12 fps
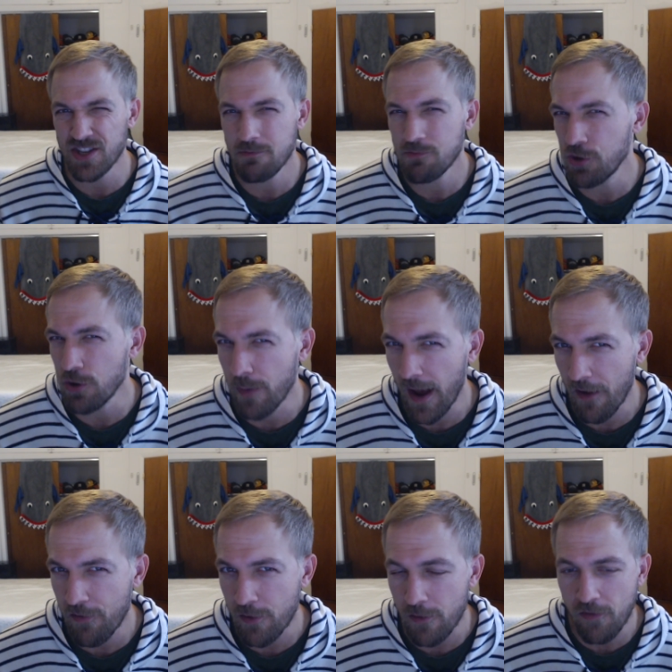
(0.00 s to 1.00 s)
two
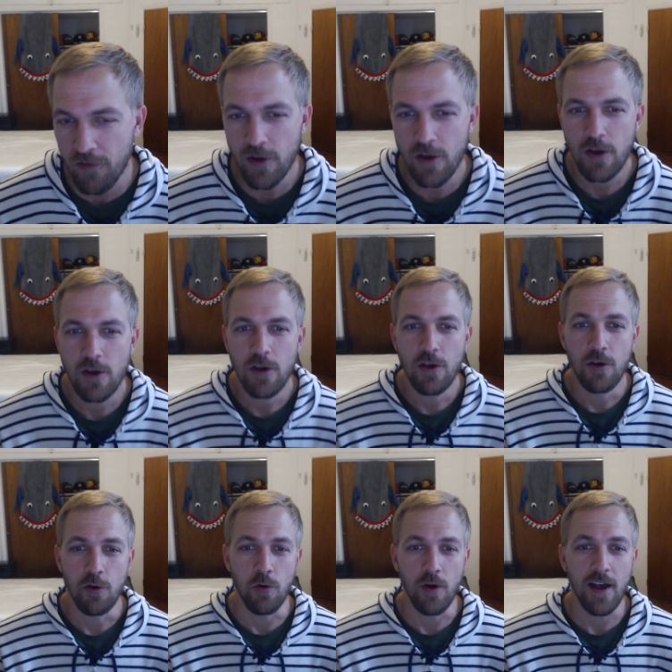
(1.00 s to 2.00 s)
pastors
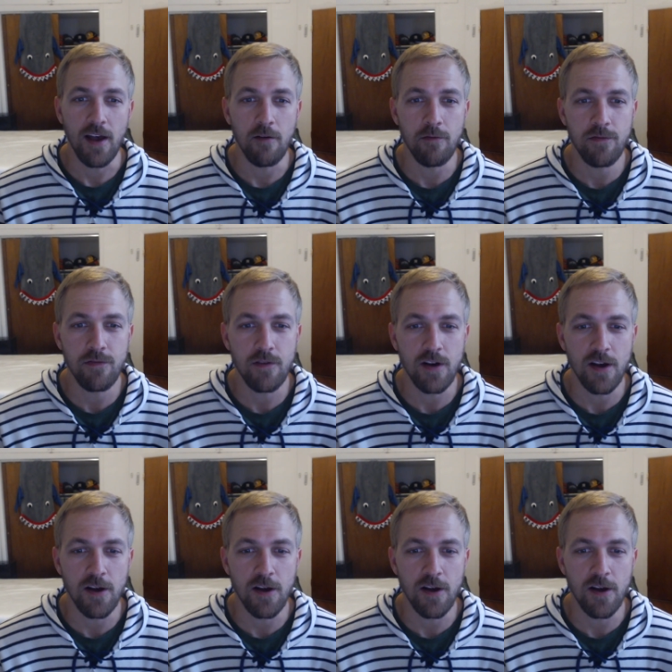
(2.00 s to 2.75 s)
who have